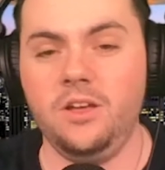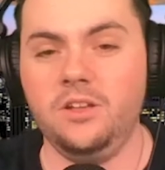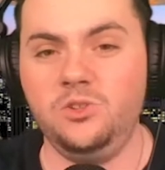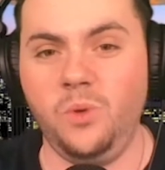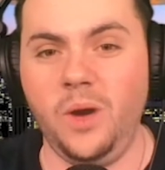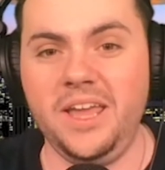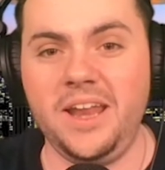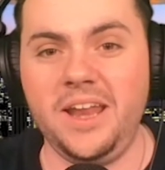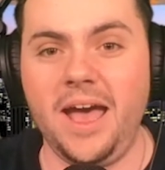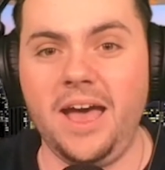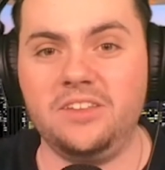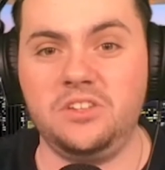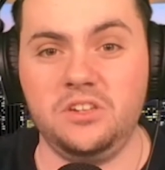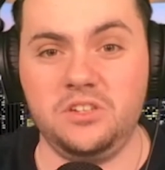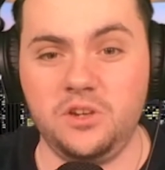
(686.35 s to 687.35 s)
Dwayne
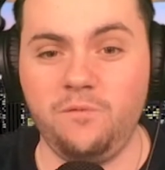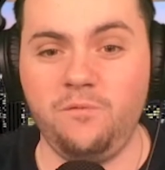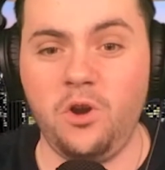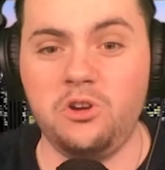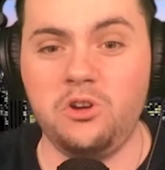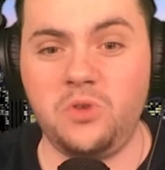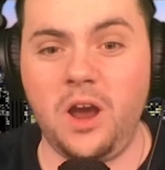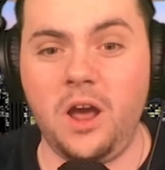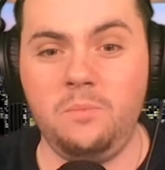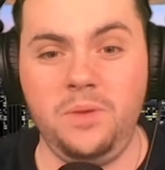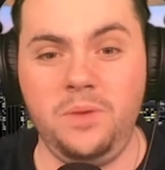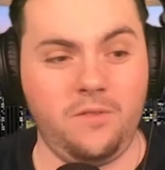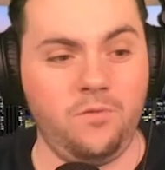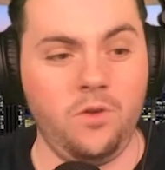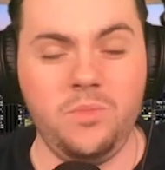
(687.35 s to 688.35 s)
Haskins, your first round
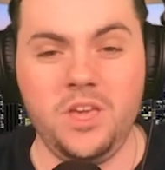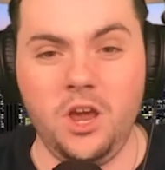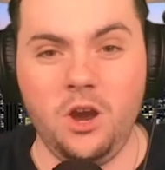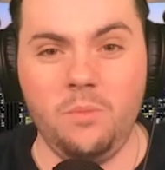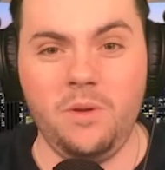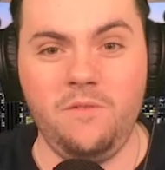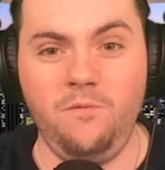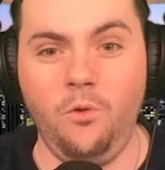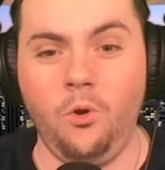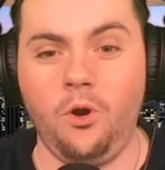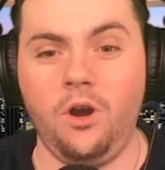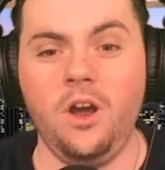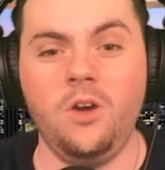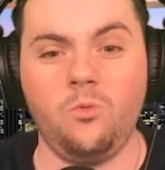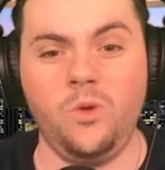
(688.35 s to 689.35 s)
pick from the year
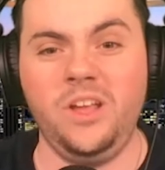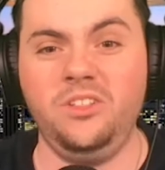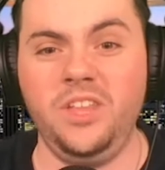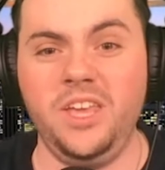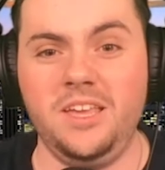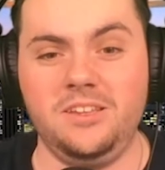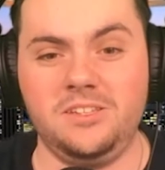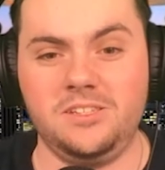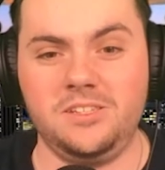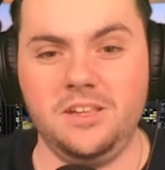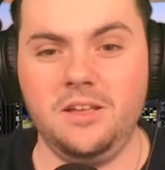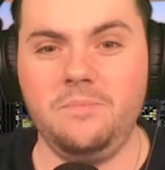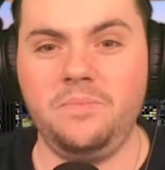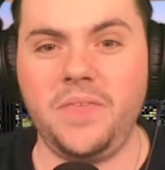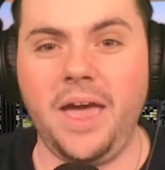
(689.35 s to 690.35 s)
before, released.
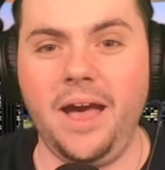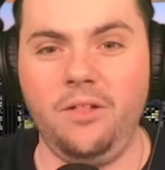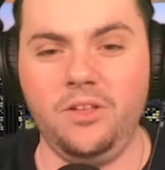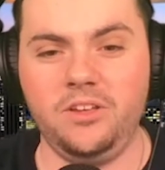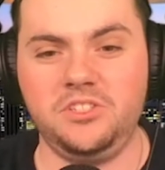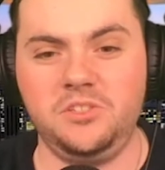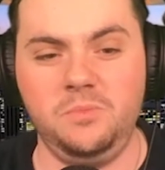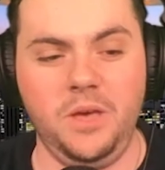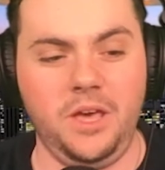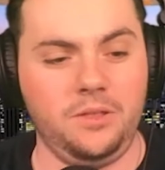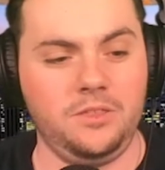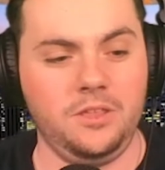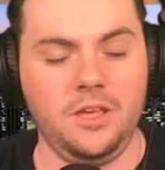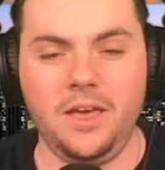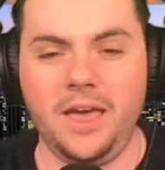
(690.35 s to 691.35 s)
Alex
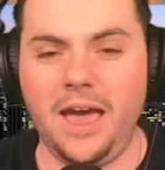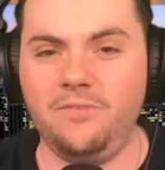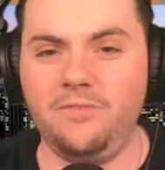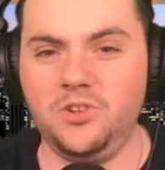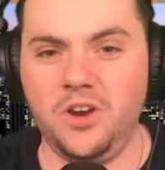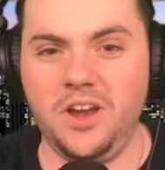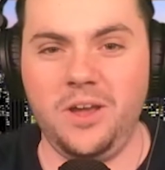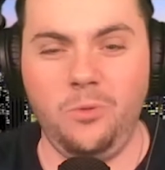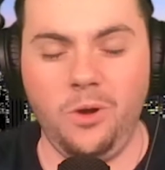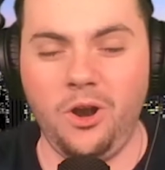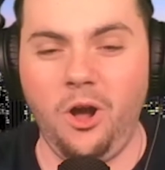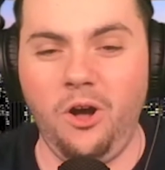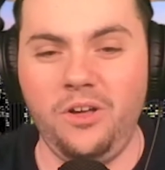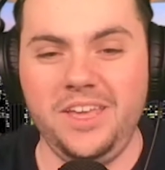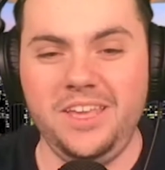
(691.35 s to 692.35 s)
Smith, after what
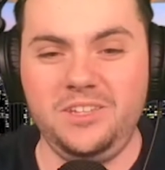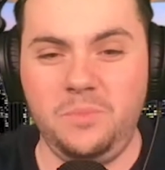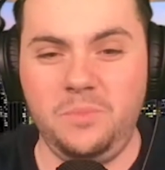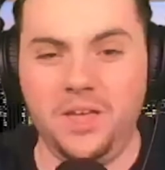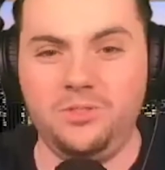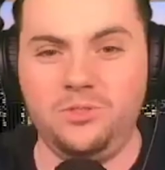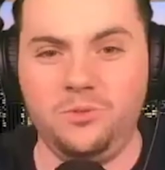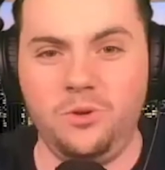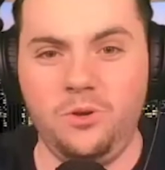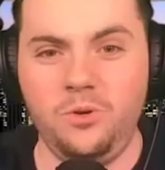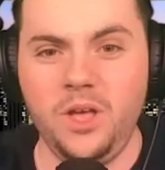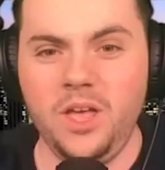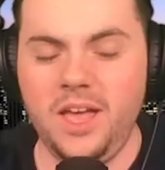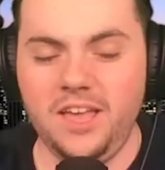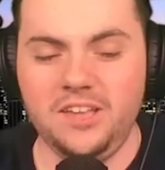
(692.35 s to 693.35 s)
all he's been through,
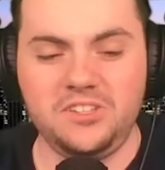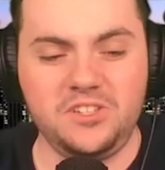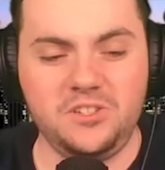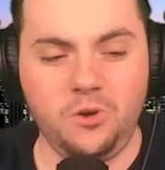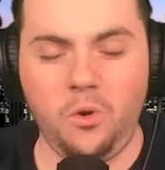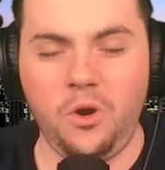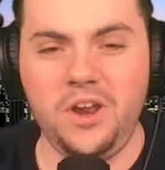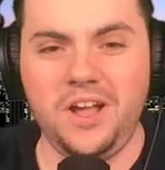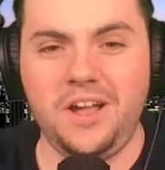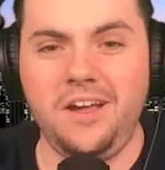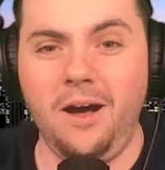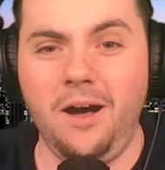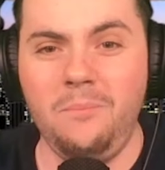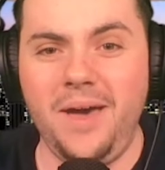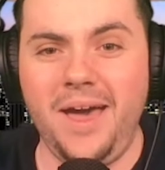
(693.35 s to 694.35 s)
his story to
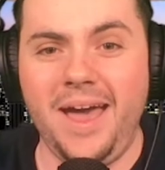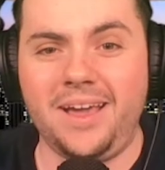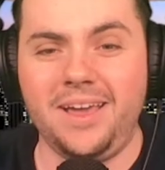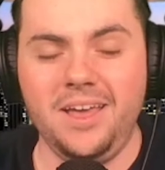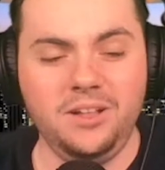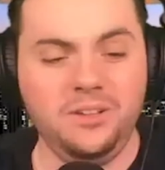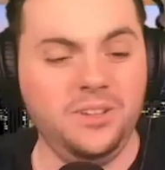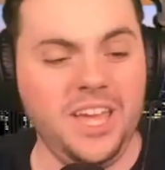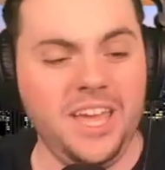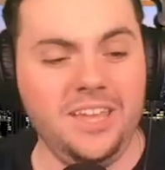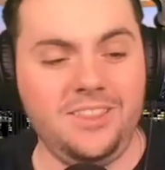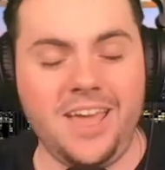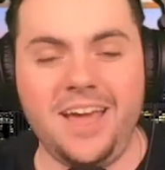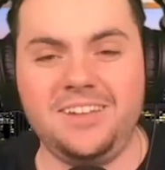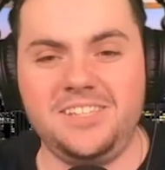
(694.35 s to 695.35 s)
come back, lead
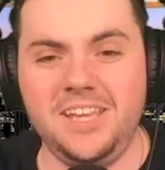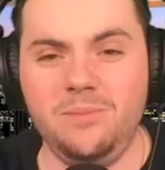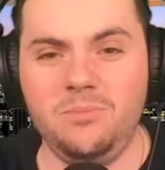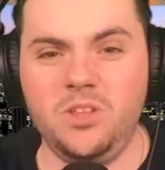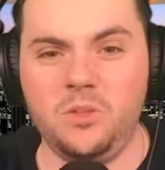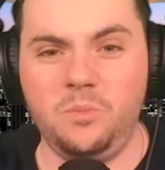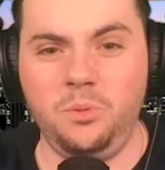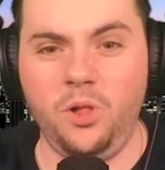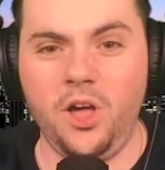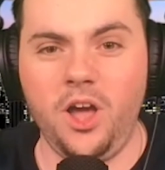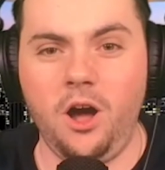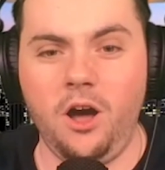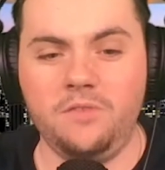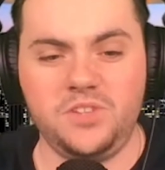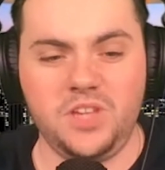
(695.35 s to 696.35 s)
that team to the
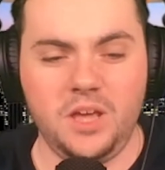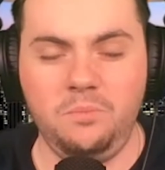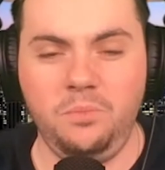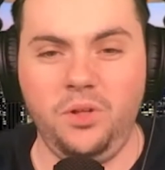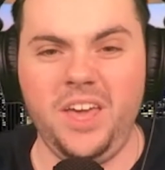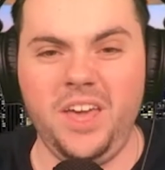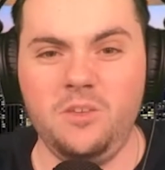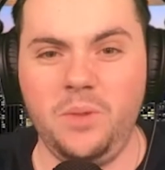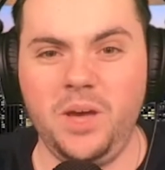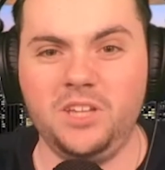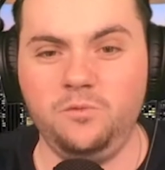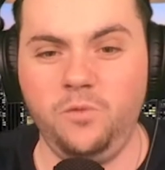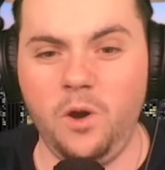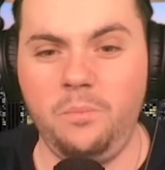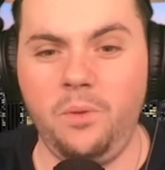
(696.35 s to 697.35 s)
playoffs, and play the
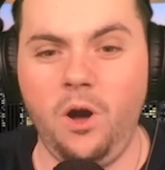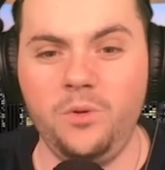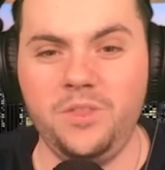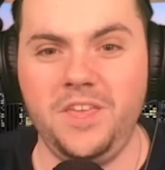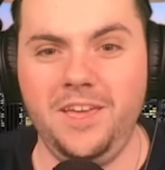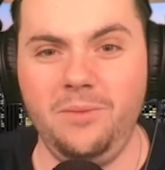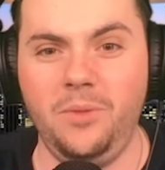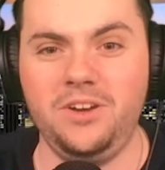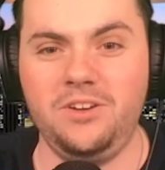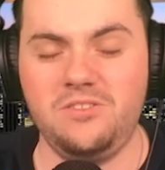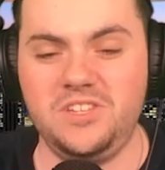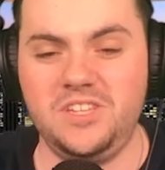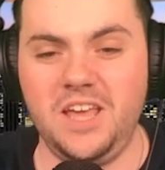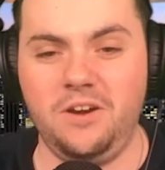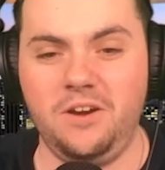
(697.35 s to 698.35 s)
best football with him under
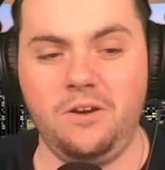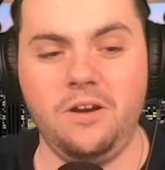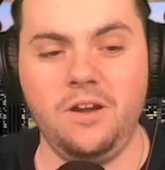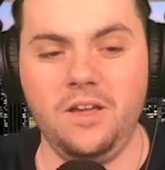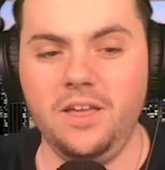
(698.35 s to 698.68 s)
center.